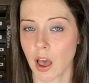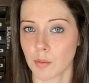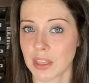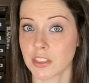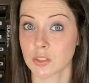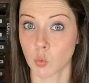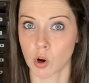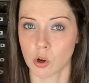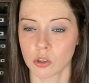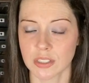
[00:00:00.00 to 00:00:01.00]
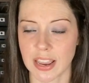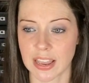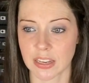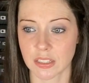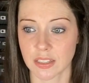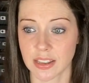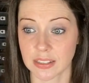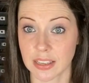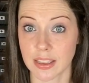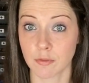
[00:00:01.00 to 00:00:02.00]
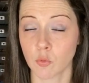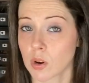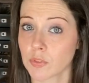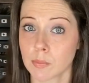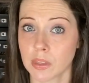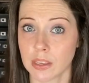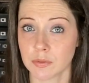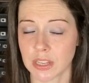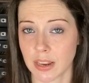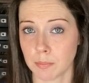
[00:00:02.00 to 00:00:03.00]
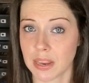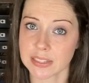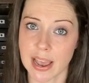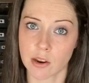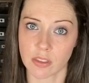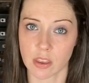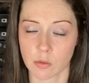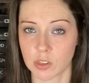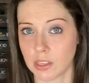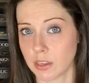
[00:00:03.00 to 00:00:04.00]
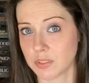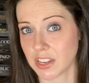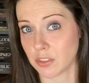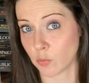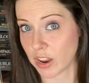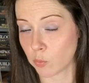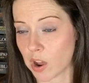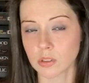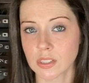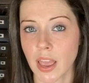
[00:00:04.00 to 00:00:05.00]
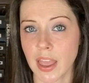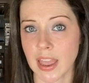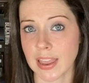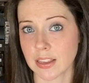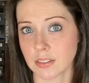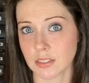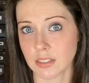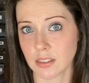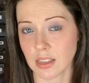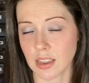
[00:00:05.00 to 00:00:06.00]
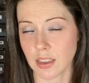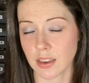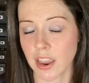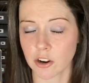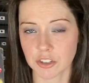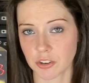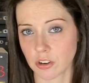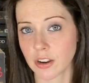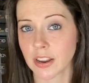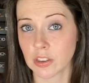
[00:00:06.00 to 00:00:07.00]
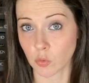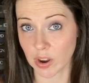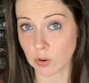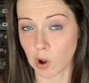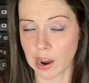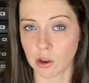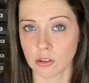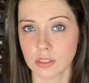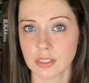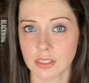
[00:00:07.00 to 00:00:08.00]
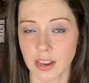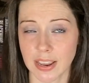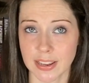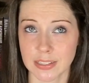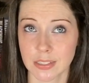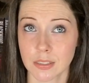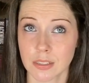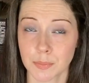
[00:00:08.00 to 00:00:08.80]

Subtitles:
in this world, and one of them lives in Bingtown and the other one lives in the Rain Wilds. And the character in the Rain Wilds is